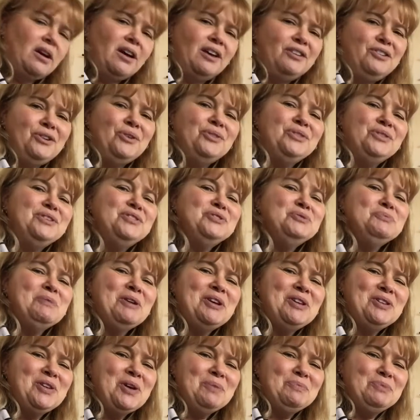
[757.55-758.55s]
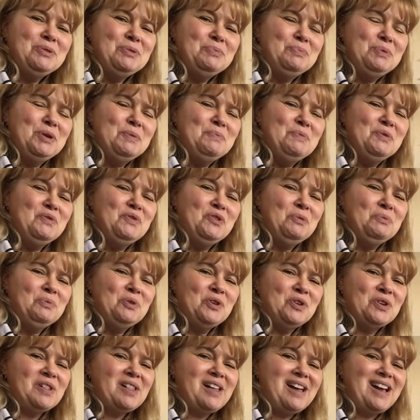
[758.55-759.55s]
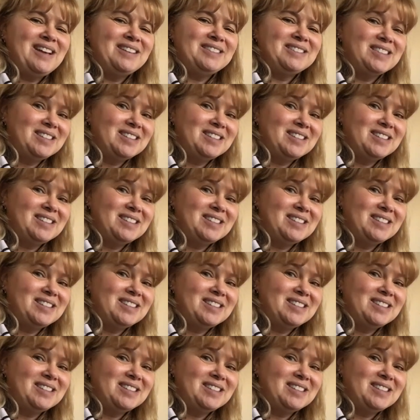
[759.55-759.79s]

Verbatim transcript: I know these might not be people from your class.